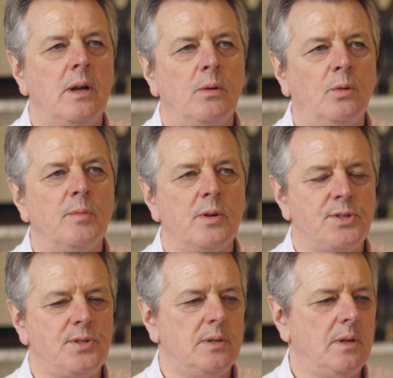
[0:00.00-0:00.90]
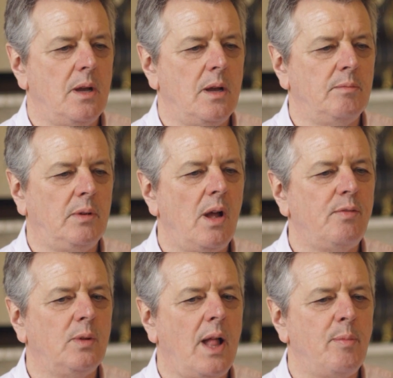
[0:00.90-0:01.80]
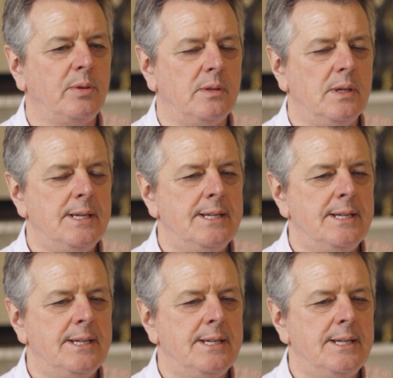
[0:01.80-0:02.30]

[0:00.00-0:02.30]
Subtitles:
almost. Life will happen.